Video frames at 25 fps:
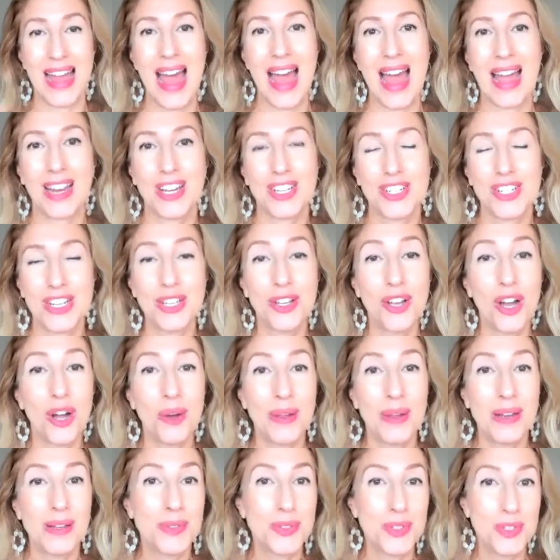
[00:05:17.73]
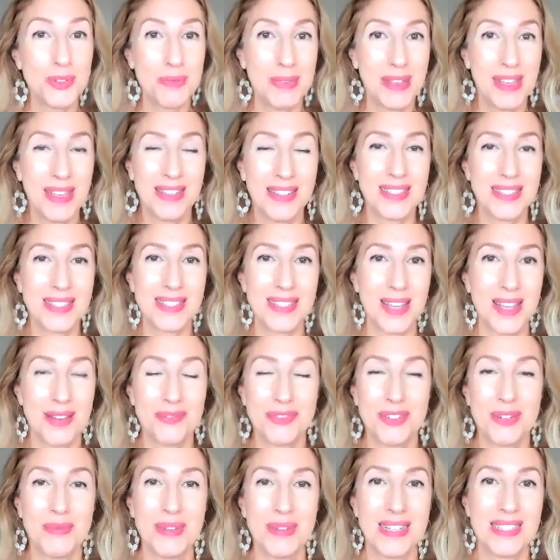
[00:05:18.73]
actually go into me and
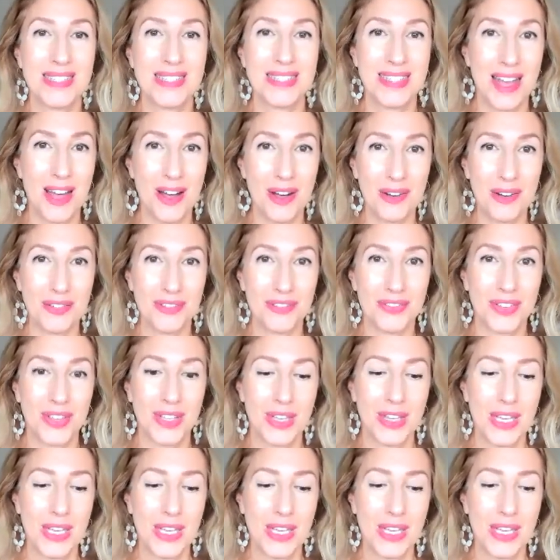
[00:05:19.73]
discover myself?